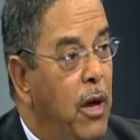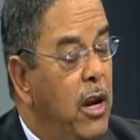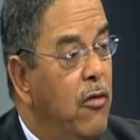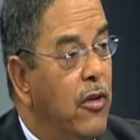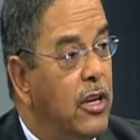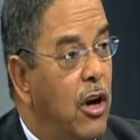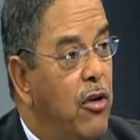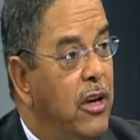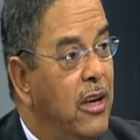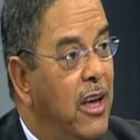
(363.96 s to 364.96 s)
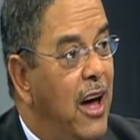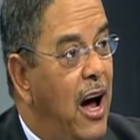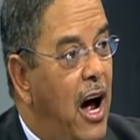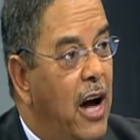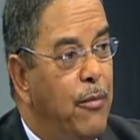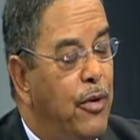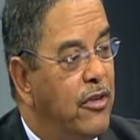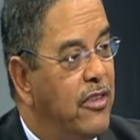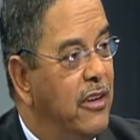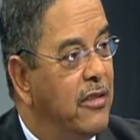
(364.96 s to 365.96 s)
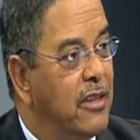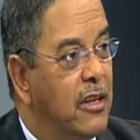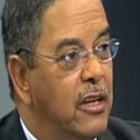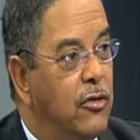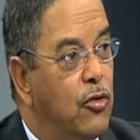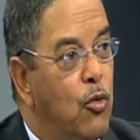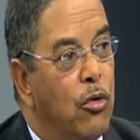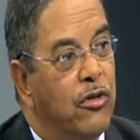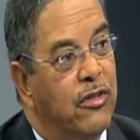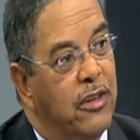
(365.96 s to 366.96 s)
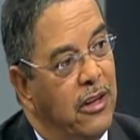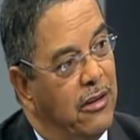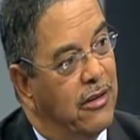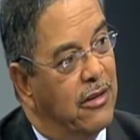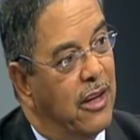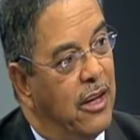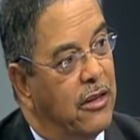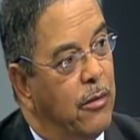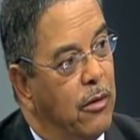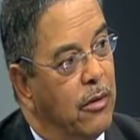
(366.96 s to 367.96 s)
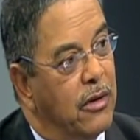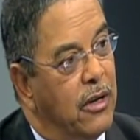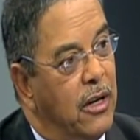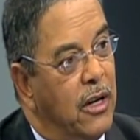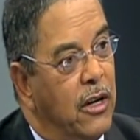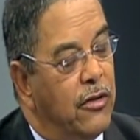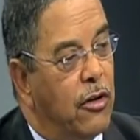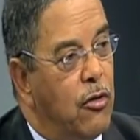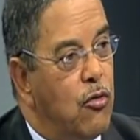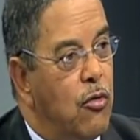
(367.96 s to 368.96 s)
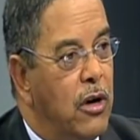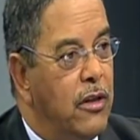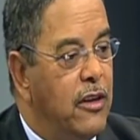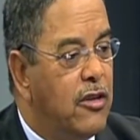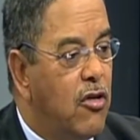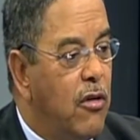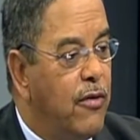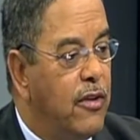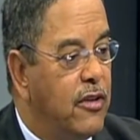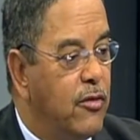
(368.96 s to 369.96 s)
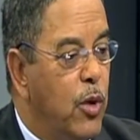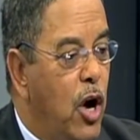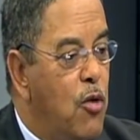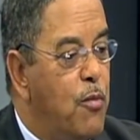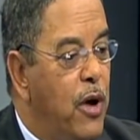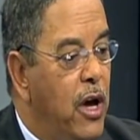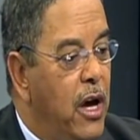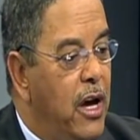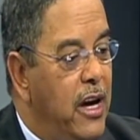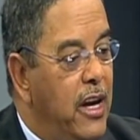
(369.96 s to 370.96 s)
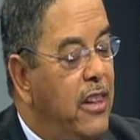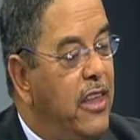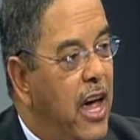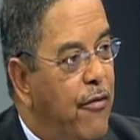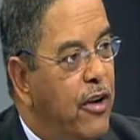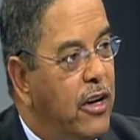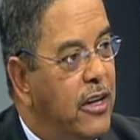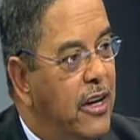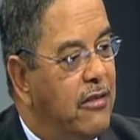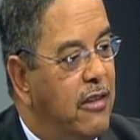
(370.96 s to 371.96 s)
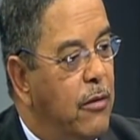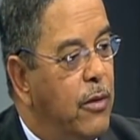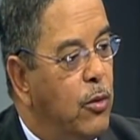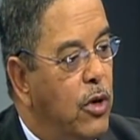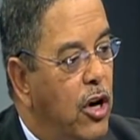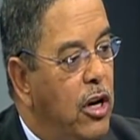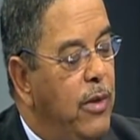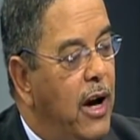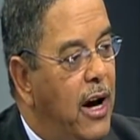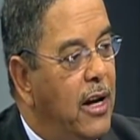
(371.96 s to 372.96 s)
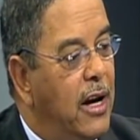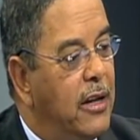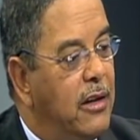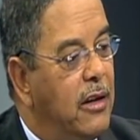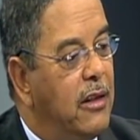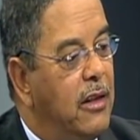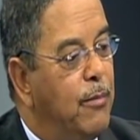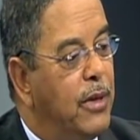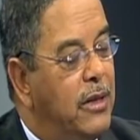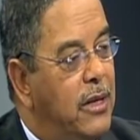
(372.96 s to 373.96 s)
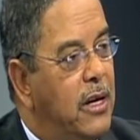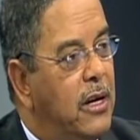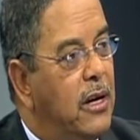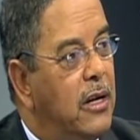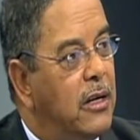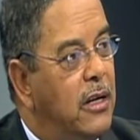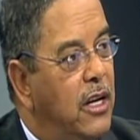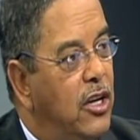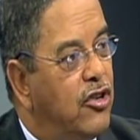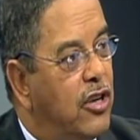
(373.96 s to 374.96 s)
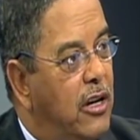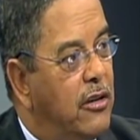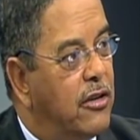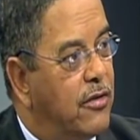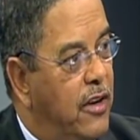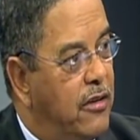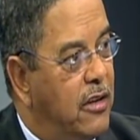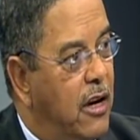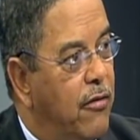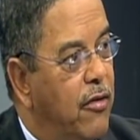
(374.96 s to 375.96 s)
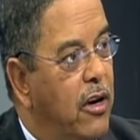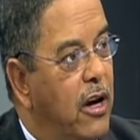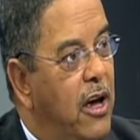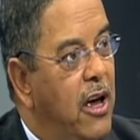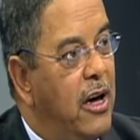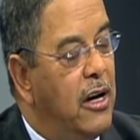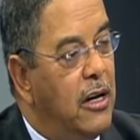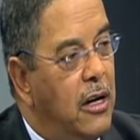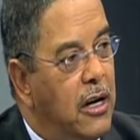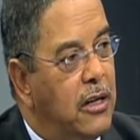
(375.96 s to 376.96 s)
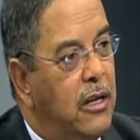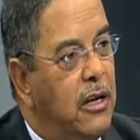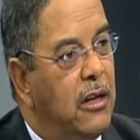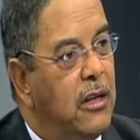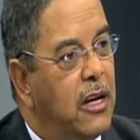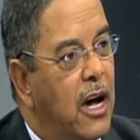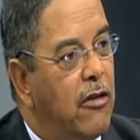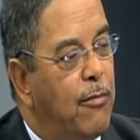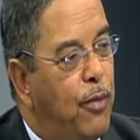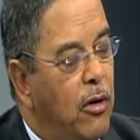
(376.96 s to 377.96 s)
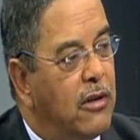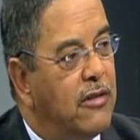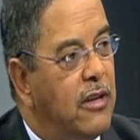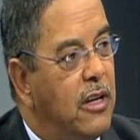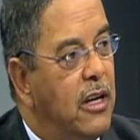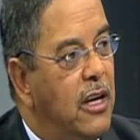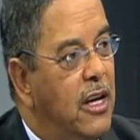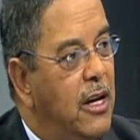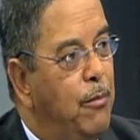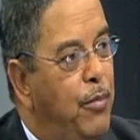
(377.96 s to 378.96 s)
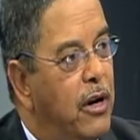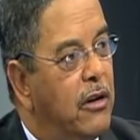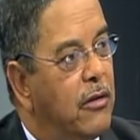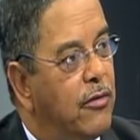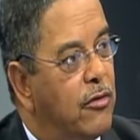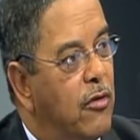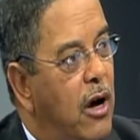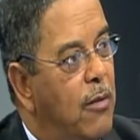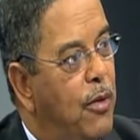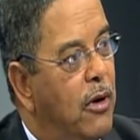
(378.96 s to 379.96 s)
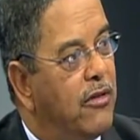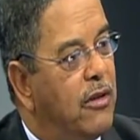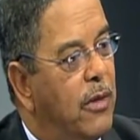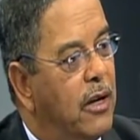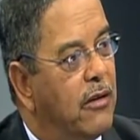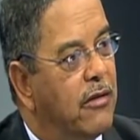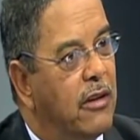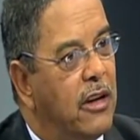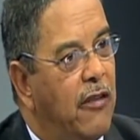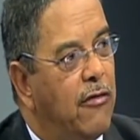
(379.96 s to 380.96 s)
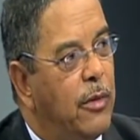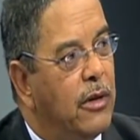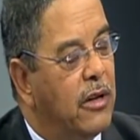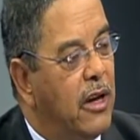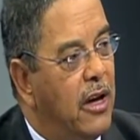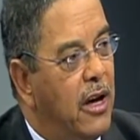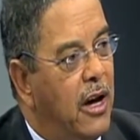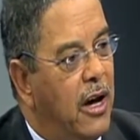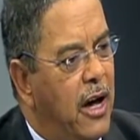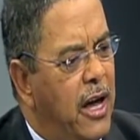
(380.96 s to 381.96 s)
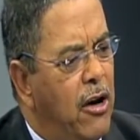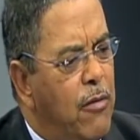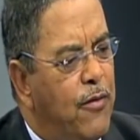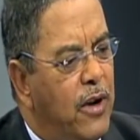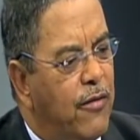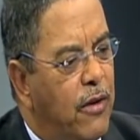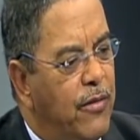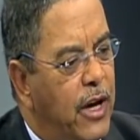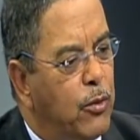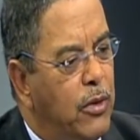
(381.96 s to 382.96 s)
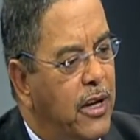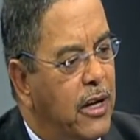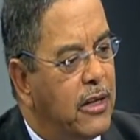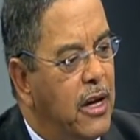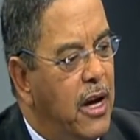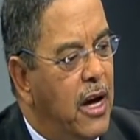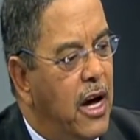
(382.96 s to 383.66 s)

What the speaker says: many of it going unprocessed towards the east at the moment. So this conference is, we hope, in the Africa Day segment, we're going to be highlighting the particular challenges facing Africa, alerting the kind of policy imperatives to our policymakers and government, and hopefully from that we'll get